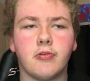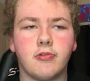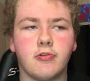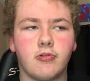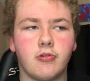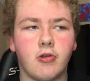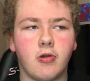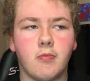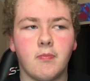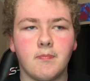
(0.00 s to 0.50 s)

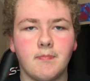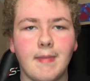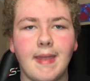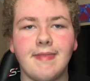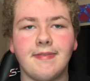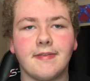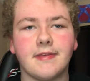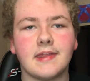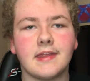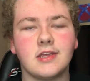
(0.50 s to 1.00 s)
so
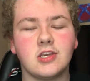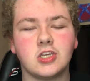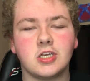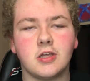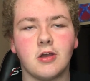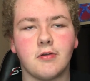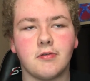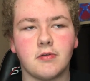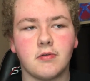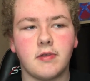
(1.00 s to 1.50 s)
mentally she
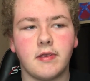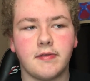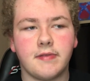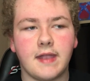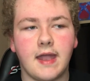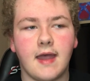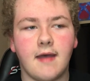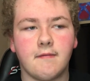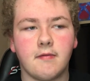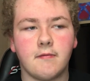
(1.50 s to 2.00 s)
also does not have